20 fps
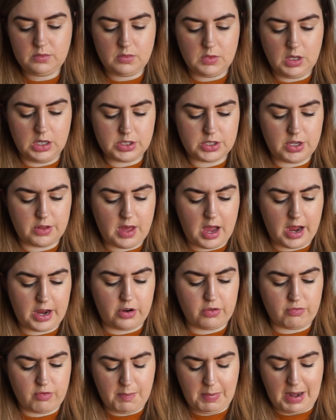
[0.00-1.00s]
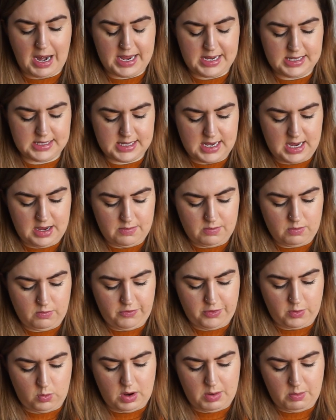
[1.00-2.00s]
so that I could replace it
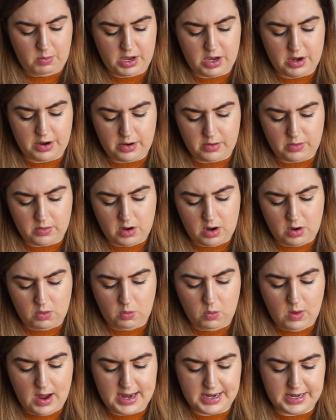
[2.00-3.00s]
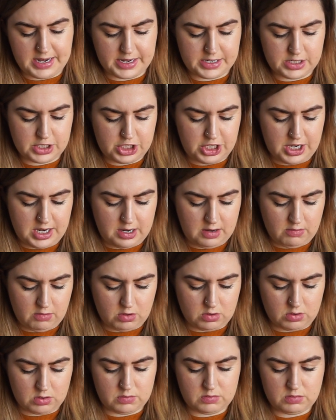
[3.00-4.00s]
for when we go away next year,
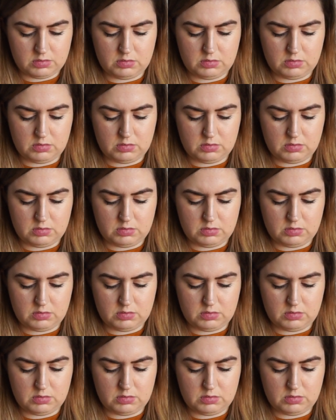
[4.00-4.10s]
or,